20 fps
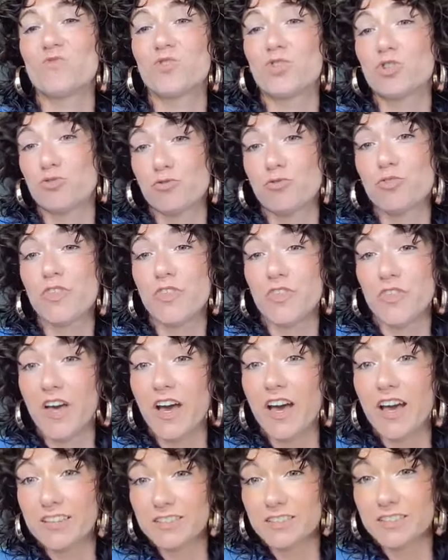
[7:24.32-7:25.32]
truth in
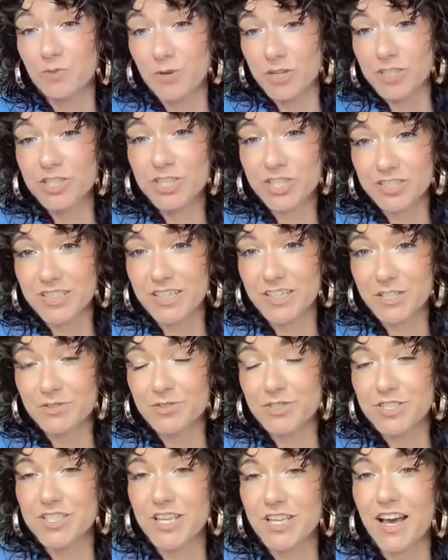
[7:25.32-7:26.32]
that question that
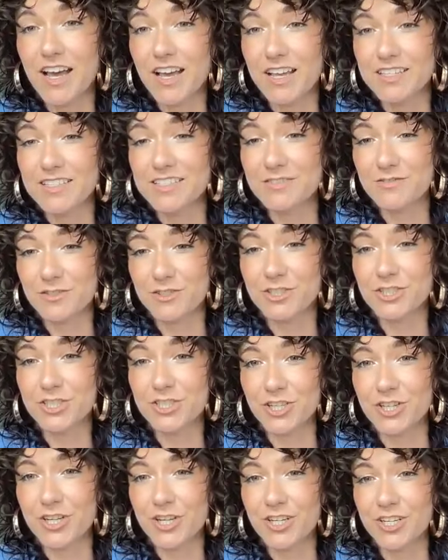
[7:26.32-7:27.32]
you just asked for
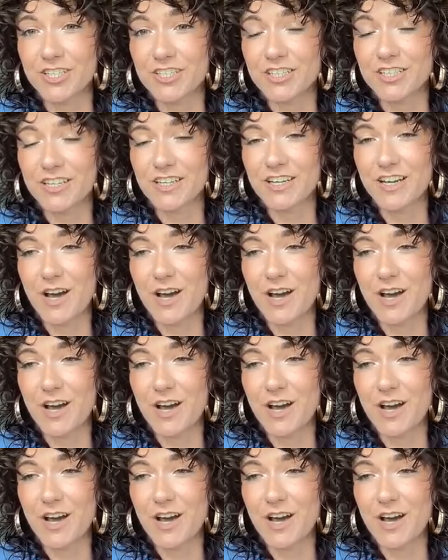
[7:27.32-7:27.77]
sure.